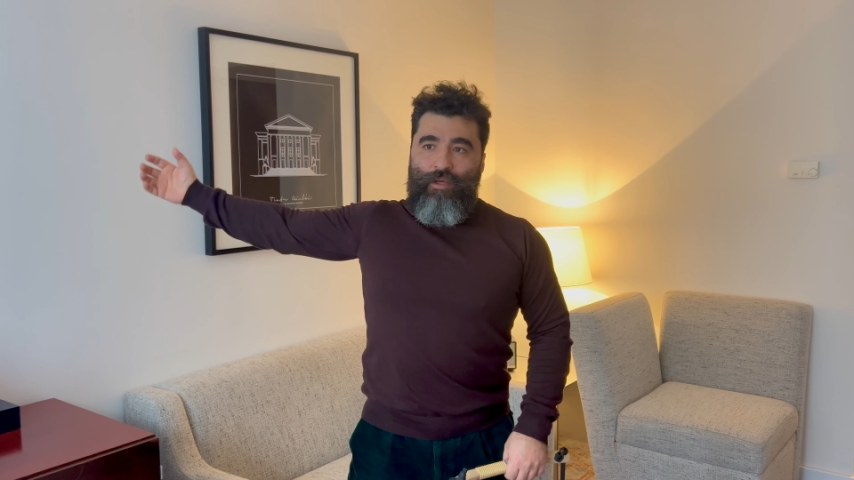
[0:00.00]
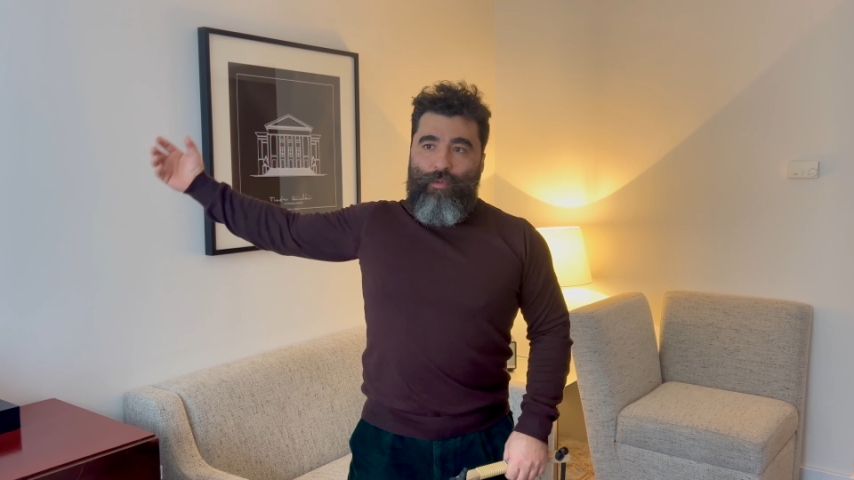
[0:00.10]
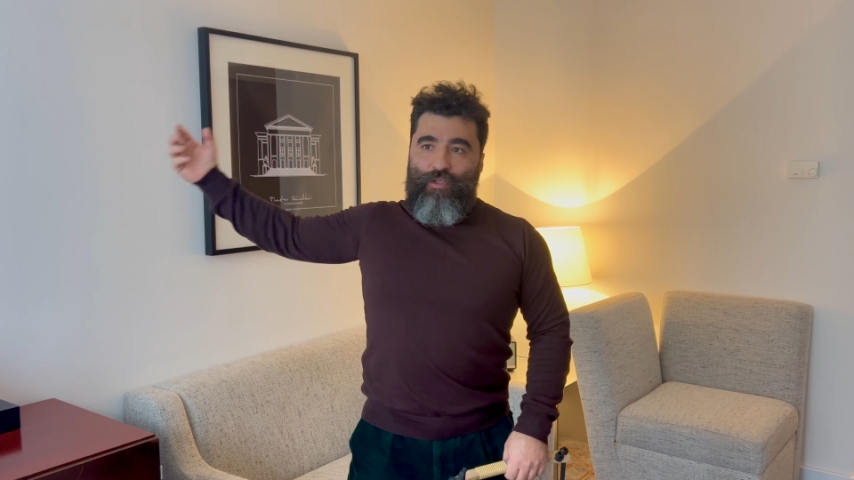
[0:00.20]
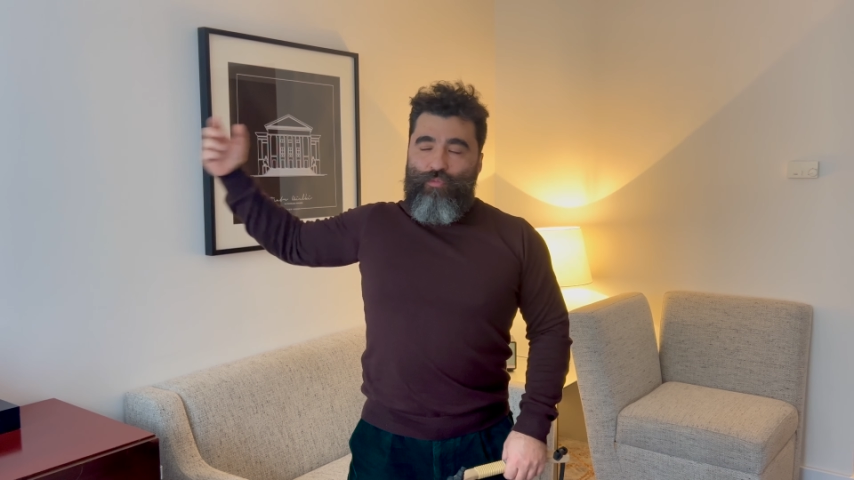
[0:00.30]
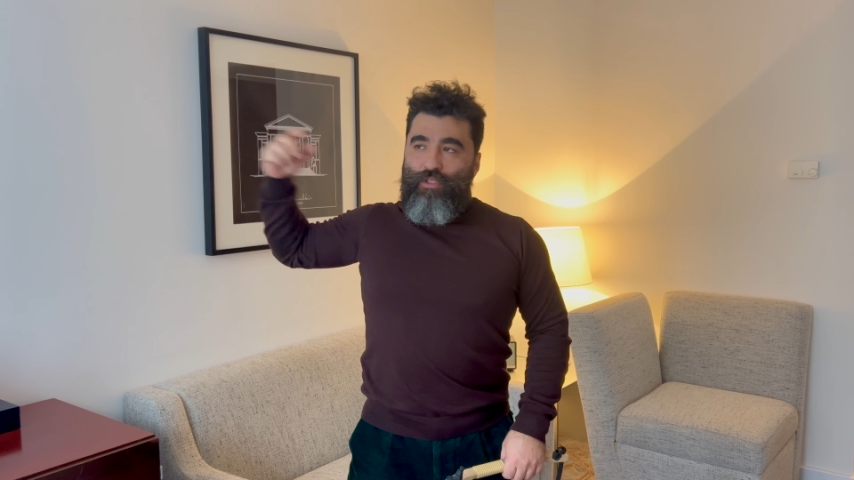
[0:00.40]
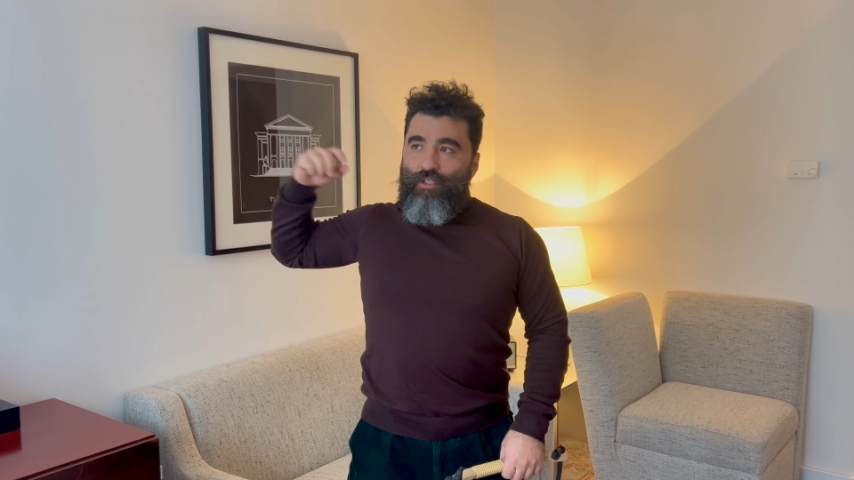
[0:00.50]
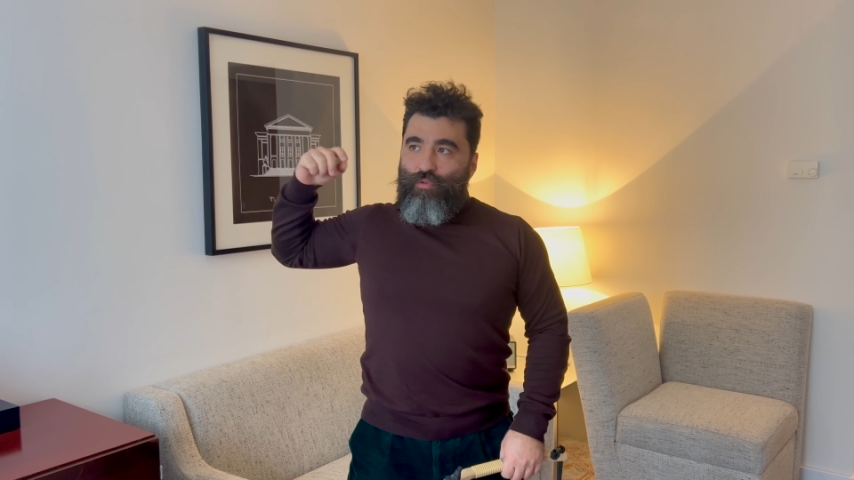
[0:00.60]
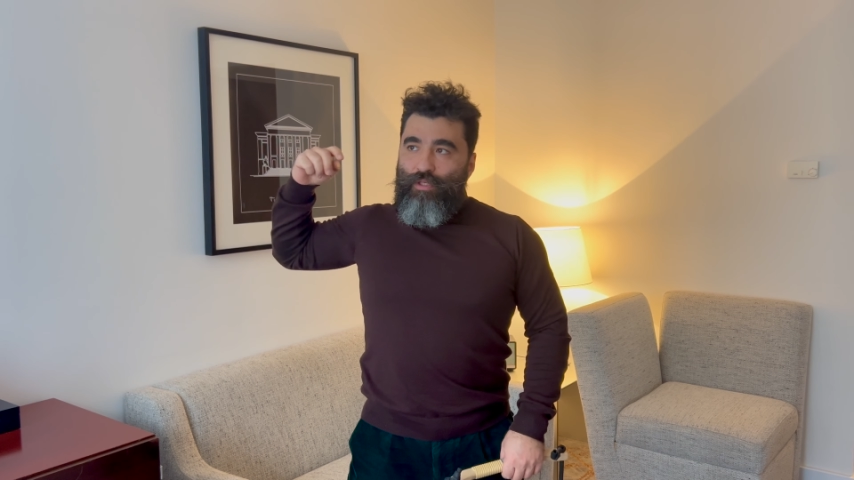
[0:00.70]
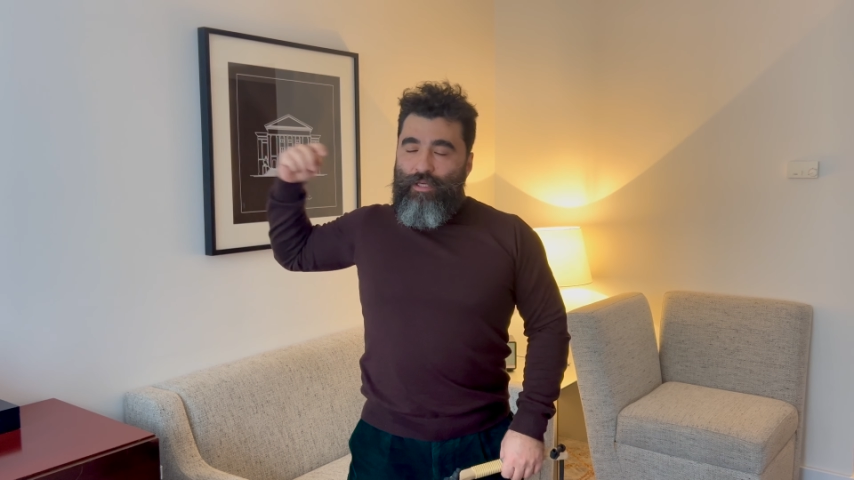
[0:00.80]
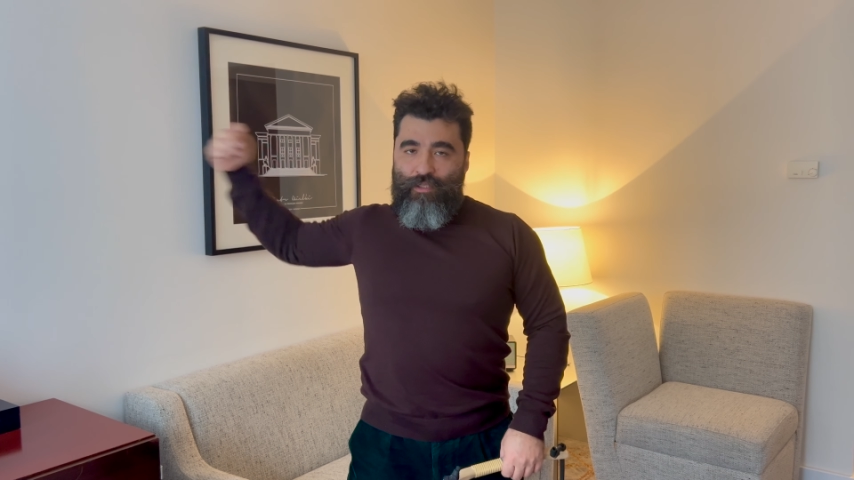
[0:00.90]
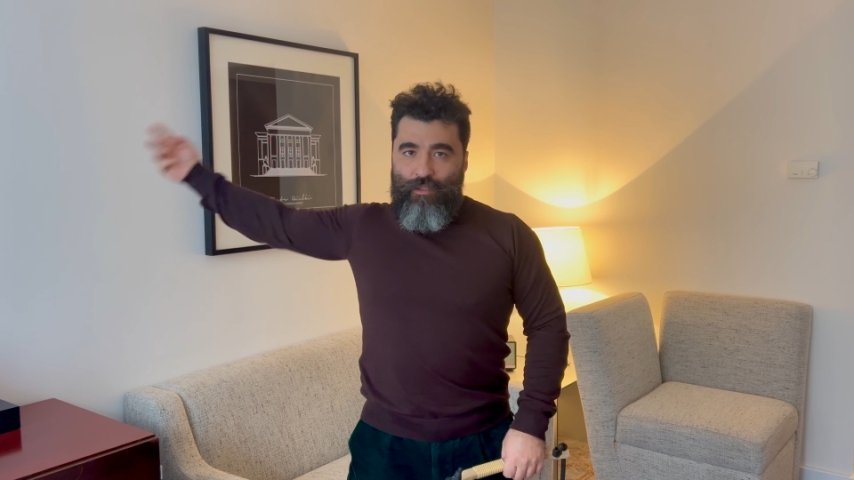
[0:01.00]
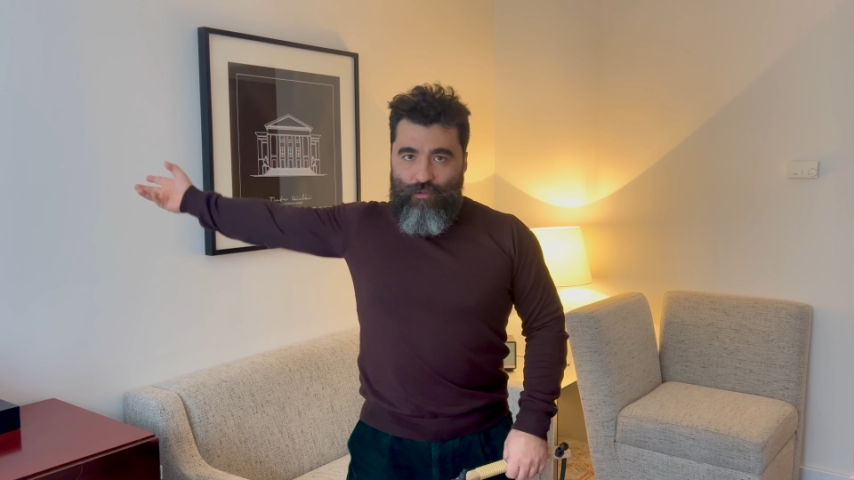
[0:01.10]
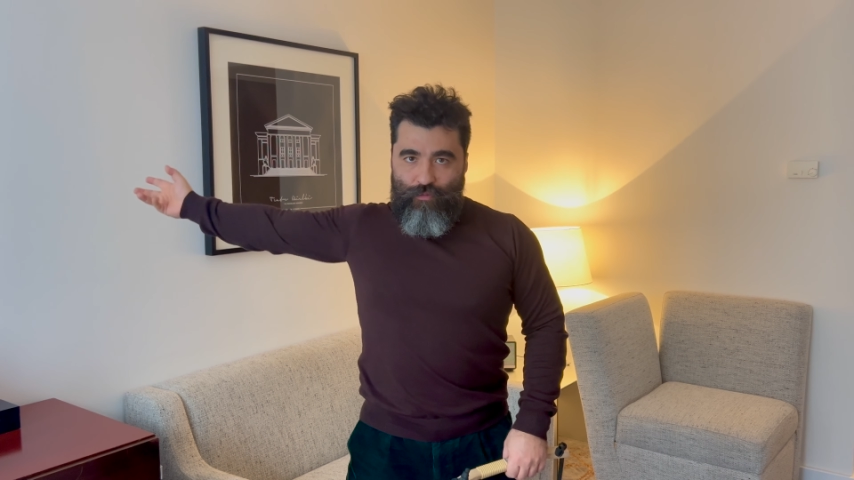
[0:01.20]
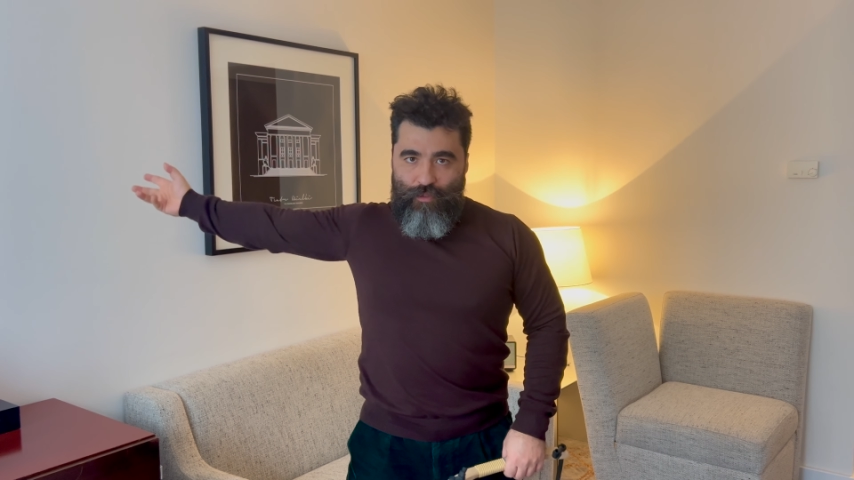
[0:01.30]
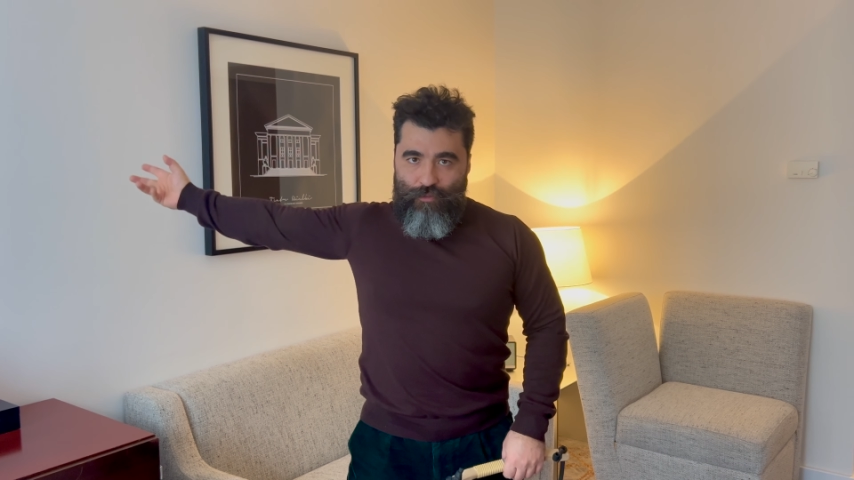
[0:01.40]
but we need to get
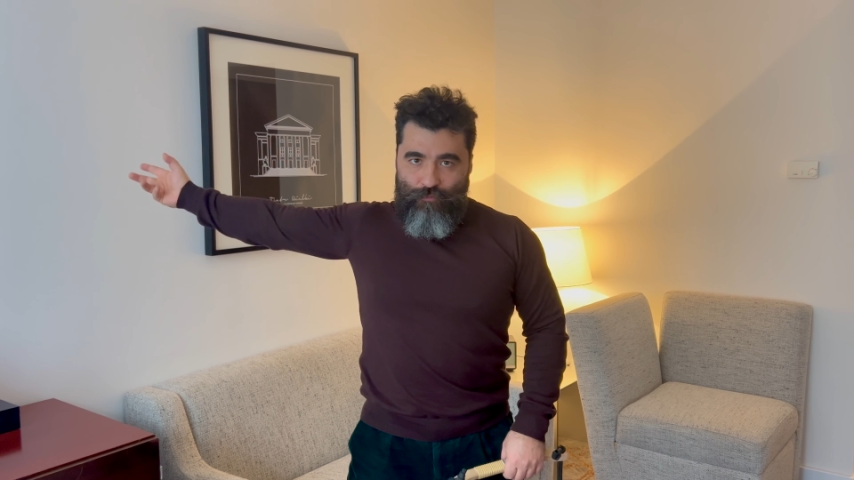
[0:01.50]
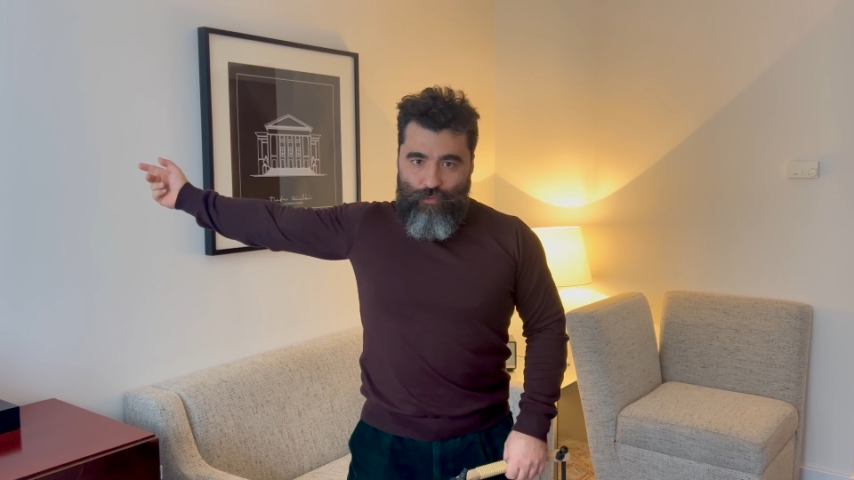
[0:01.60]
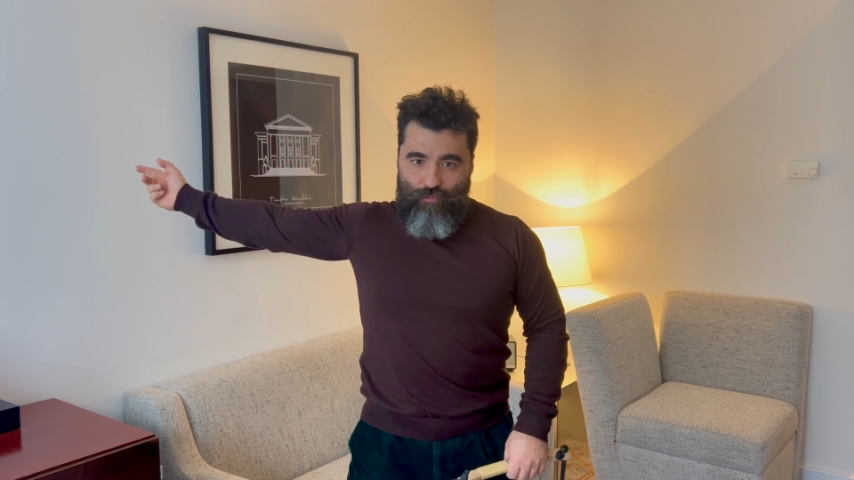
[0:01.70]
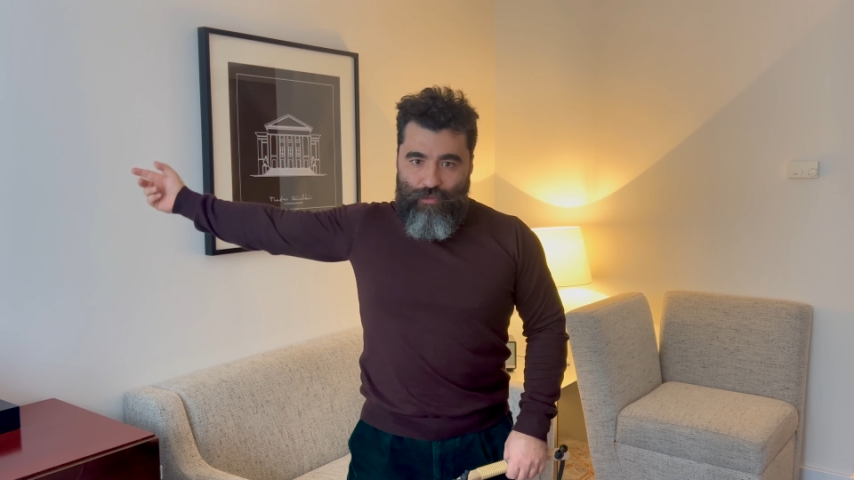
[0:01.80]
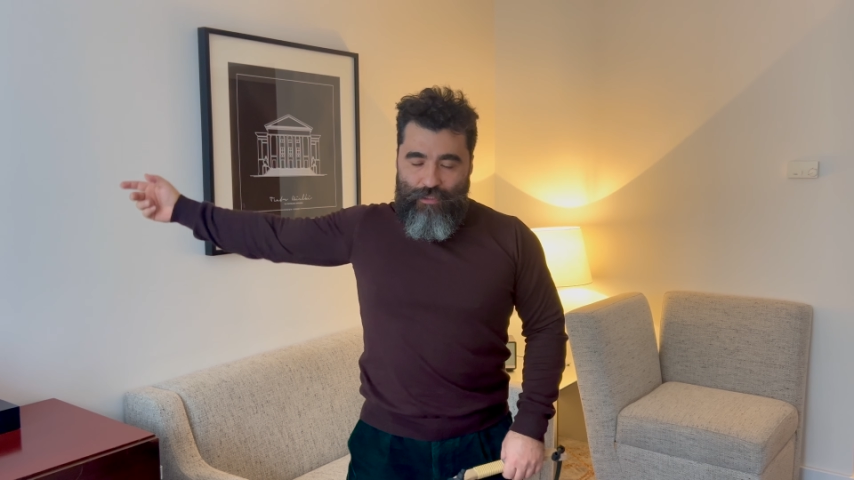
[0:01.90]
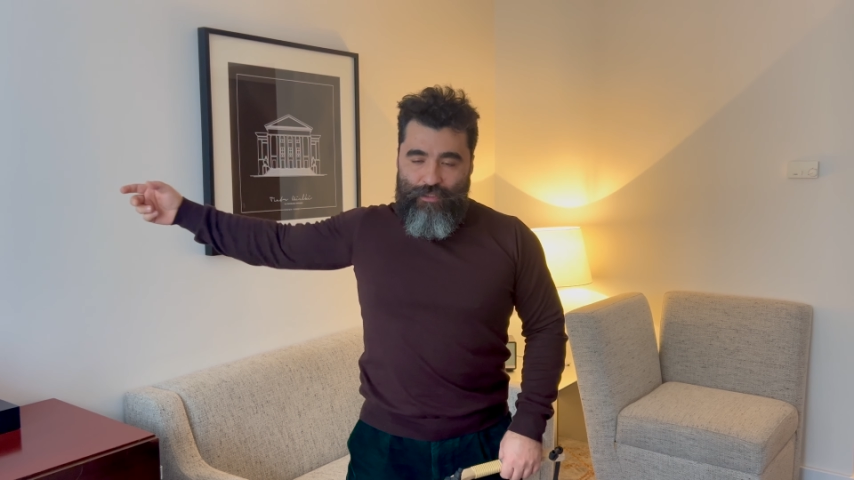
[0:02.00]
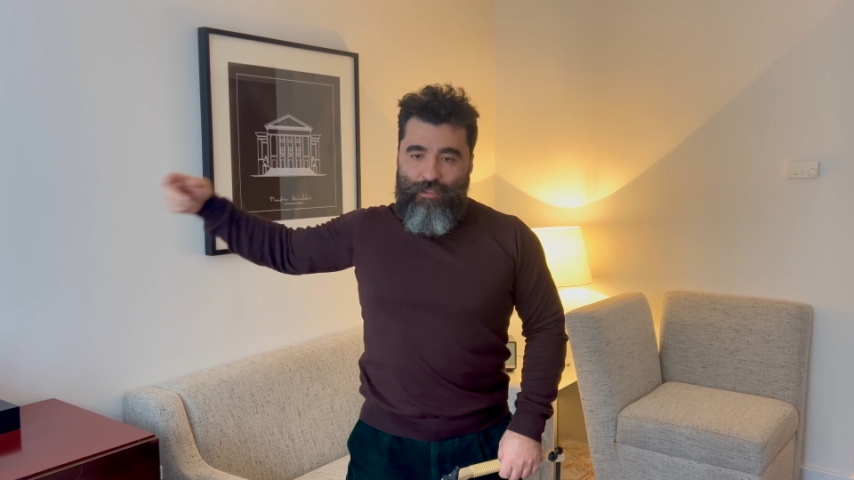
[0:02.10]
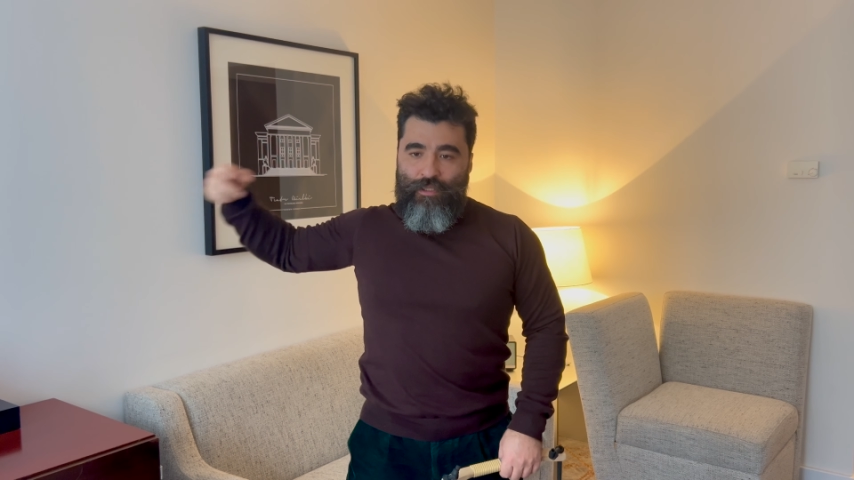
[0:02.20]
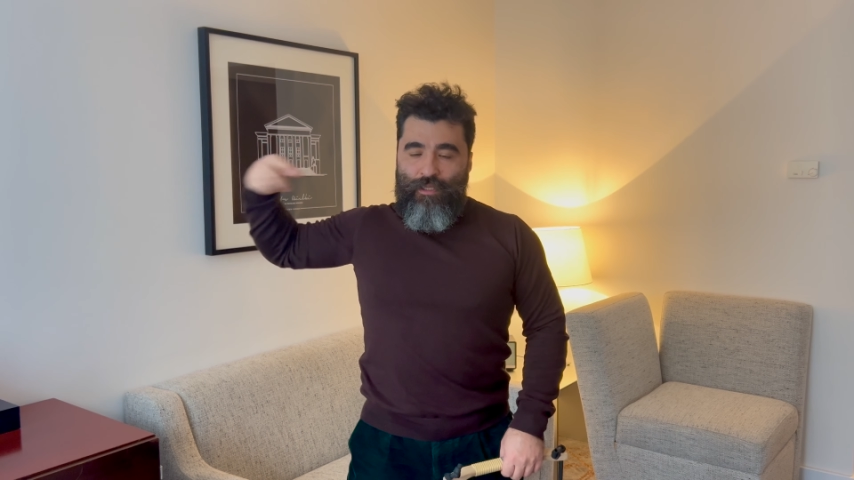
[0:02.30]
to this full release